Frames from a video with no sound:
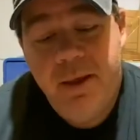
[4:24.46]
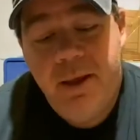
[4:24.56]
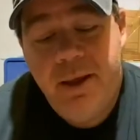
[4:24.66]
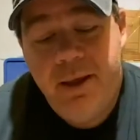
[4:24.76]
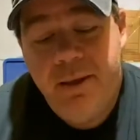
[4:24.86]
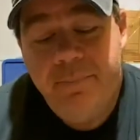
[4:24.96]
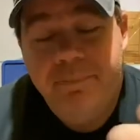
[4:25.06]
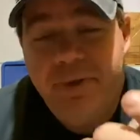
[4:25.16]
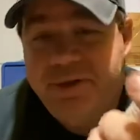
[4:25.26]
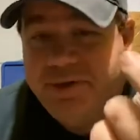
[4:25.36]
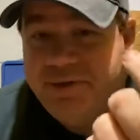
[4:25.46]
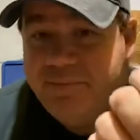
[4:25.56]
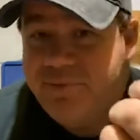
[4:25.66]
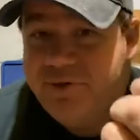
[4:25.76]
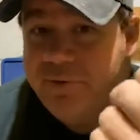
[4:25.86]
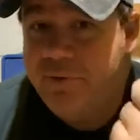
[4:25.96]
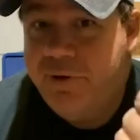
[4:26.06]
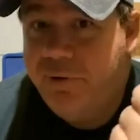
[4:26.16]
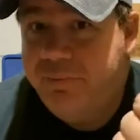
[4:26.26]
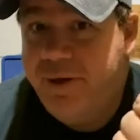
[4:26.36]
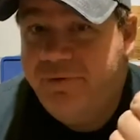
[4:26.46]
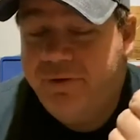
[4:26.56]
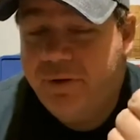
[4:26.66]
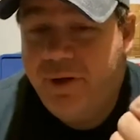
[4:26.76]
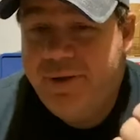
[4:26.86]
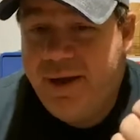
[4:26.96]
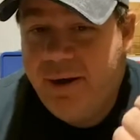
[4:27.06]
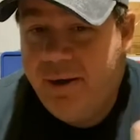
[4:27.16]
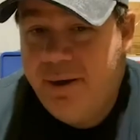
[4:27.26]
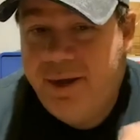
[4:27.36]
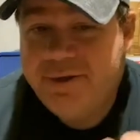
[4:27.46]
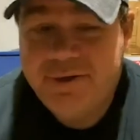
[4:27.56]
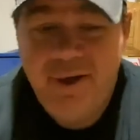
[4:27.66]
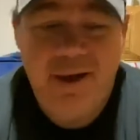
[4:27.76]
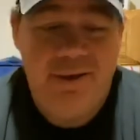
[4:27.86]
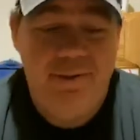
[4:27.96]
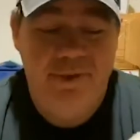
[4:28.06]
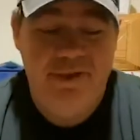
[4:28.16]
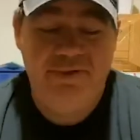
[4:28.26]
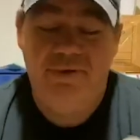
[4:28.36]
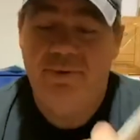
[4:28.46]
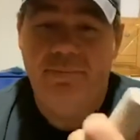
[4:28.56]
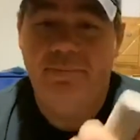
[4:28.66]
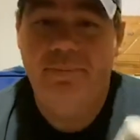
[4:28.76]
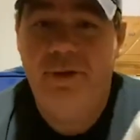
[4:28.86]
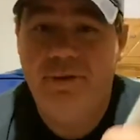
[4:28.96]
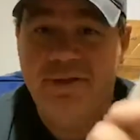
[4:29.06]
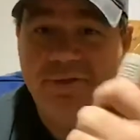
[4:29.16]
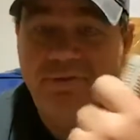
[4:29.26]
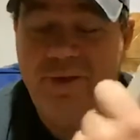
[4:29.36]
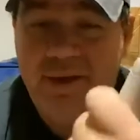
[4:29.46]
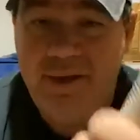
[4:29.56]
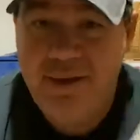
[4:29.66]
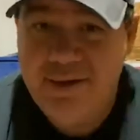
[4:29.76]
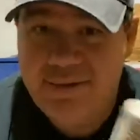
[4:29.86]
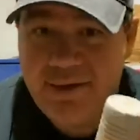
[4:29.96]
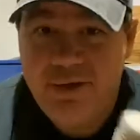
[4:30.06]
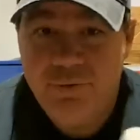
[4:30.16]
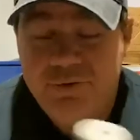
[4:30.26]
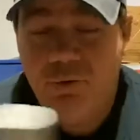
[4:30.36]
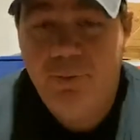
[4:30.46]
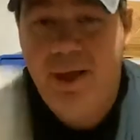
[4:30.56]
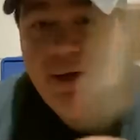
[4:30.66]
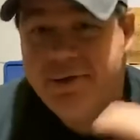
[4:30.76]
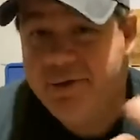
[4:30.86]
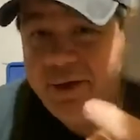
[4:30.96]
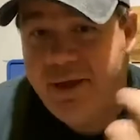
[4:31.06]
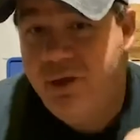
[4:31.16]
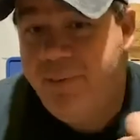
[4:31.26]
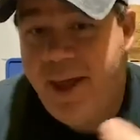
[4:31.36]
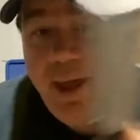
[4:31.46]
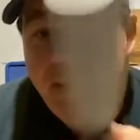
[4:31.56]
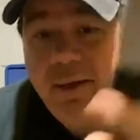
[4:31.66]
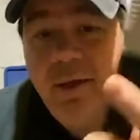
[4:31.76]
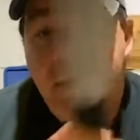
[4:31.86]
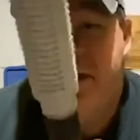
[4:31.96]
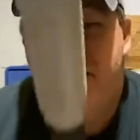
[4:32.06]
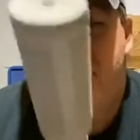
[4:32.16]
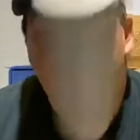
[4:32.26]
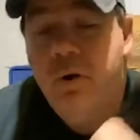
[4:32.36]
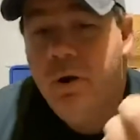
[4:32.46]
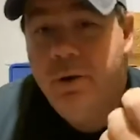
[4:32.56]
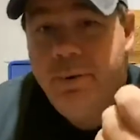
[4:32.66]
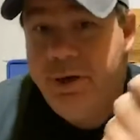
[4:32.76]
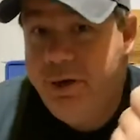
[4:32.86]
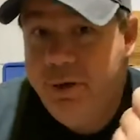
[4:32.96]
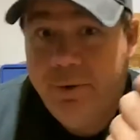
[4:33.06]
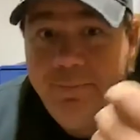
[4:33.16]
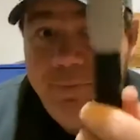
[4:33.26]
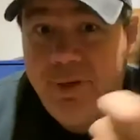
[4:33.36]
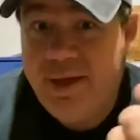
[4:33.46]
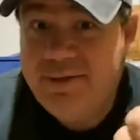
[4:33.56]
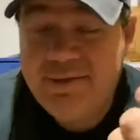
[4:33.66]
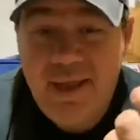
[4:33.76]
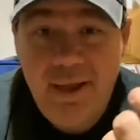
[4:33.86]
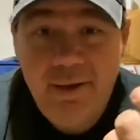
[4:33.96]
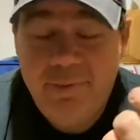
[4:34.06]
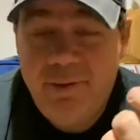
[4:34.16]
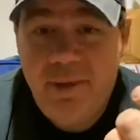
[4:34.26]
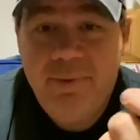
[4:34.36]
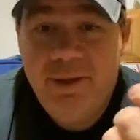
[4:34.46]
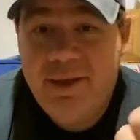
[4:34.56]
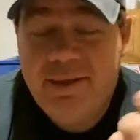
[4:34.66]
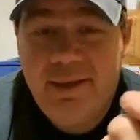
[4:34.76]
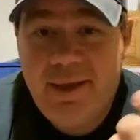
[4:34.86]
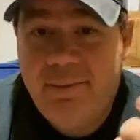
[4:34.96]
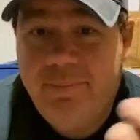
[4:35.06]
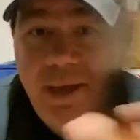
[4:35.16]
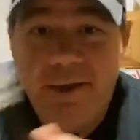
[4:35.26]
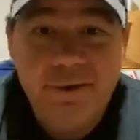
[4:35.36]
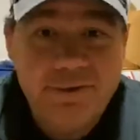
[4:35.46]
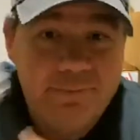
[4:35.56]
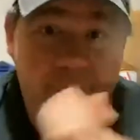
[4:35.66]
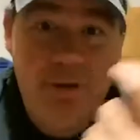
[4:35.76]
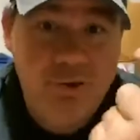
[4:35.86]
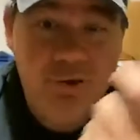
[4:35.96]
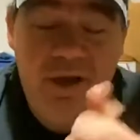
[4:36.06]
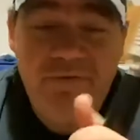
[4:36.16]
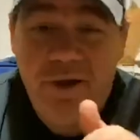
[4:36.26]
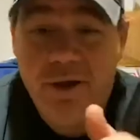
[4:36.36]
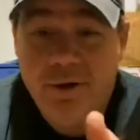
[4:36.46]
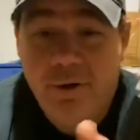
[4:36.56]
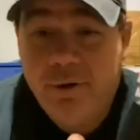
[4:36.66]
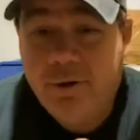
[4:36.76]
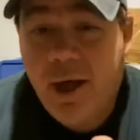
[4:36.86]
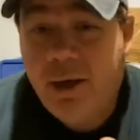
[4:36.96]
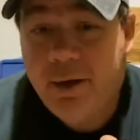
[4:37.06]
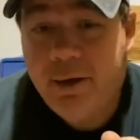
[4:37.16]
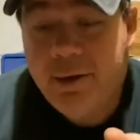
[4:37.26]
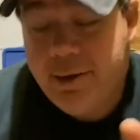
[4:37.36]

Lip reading: And just screw your old muffler on there, and it's great. I mean, this will fit easily into a toolbox or a gear bag or into your nightstand. I mean, maybe you like to lay in bed and, you know, dry fire your autococker.